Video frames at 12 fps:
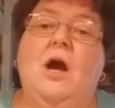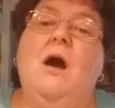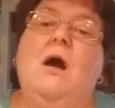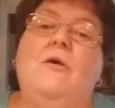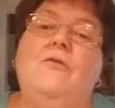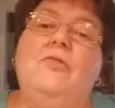
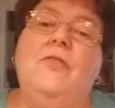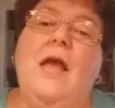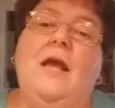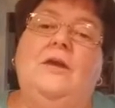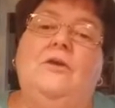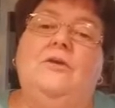Oh,
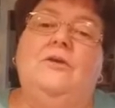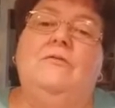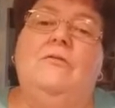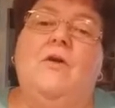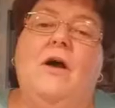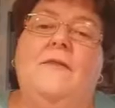thank you,
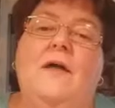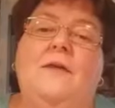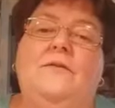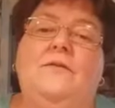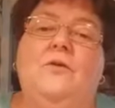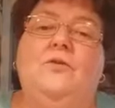Yvonne.
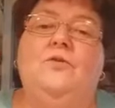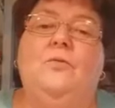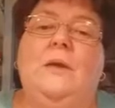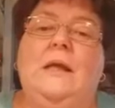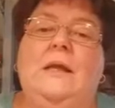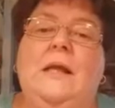That's so
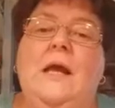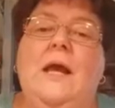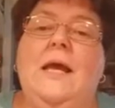sweet.